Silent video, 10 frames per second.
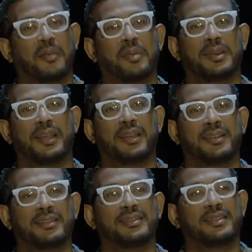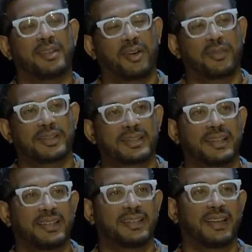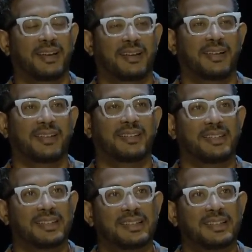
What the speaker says: but then obviously there are